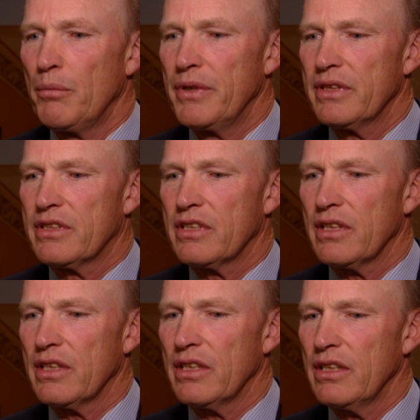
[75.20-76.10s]
But
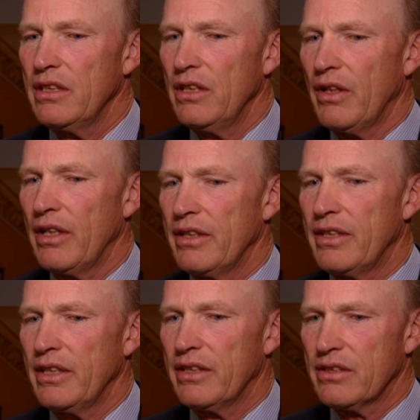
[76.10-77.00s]
no, I
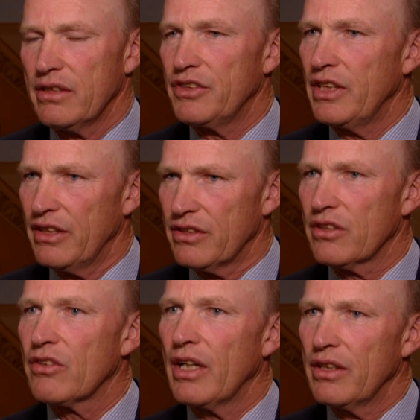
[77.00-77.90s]
think if she has her
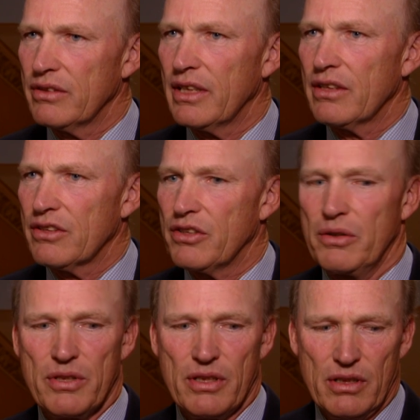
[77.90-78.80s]
ground, that'll
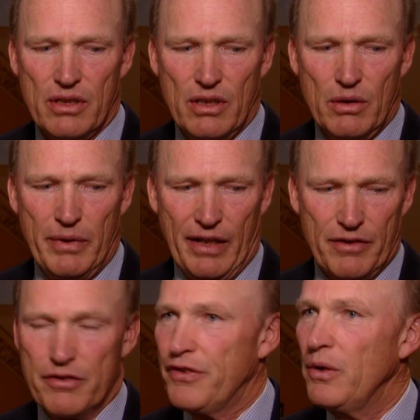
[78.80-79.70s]
suit her. We have
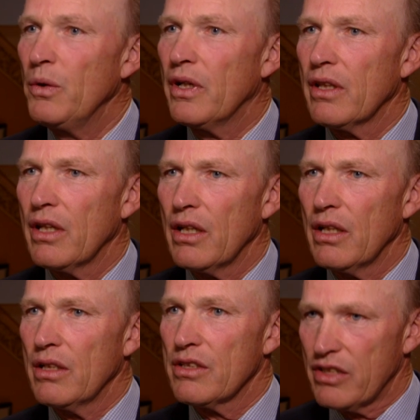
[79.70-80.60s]
the Fugue in
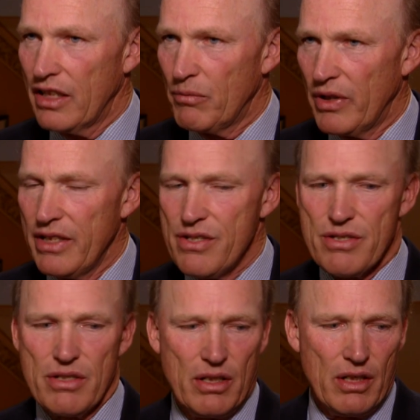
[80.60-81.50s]
the same
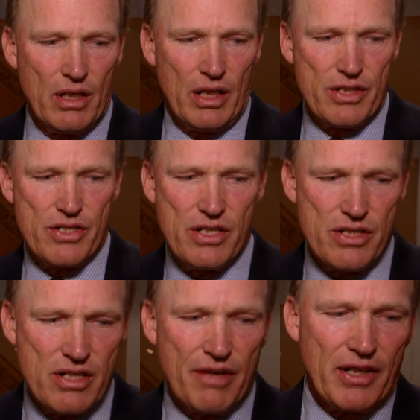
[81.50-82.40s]
race. And
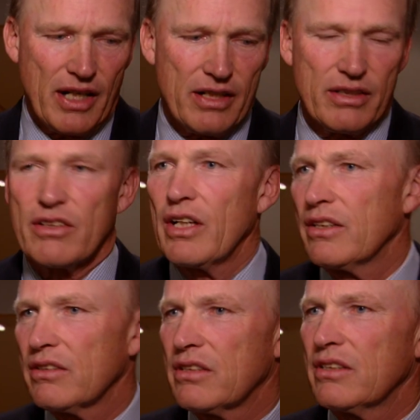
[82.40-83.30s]
she's never had her
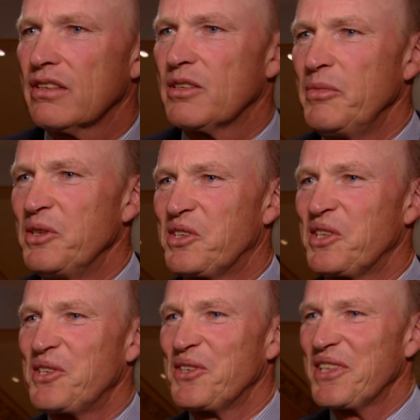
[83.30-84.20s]
ground since the
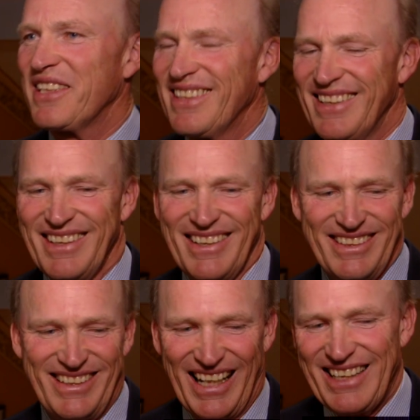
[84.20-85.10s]
Musadora.
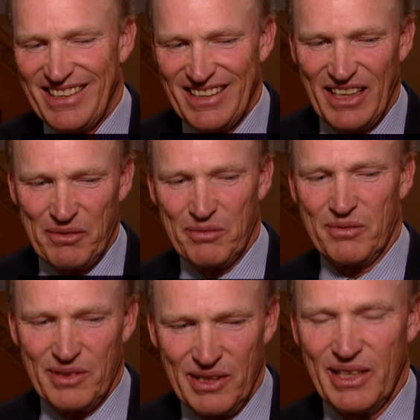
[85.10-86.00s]
She had it
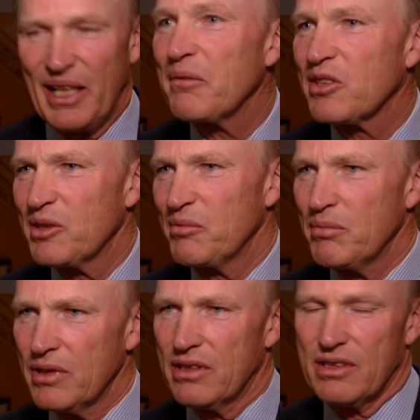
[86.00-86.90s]
at Epsom,
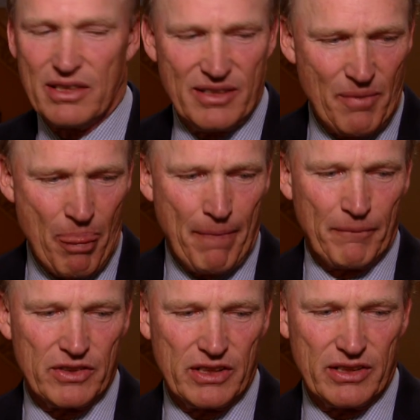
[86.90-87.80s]
but
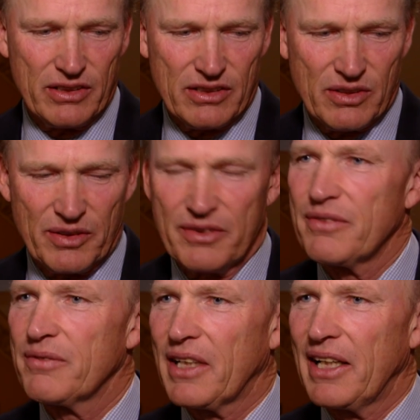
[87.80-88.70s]
she got sort
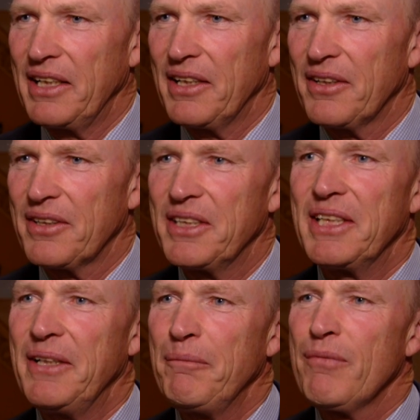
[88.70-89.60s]
of cleaned out
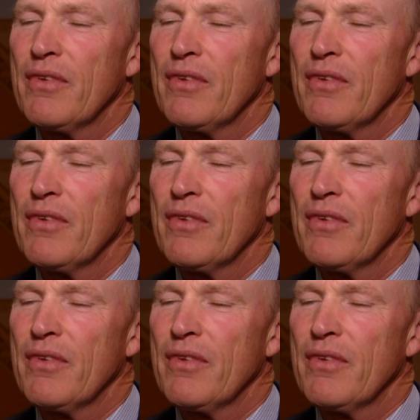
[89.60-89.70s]
early.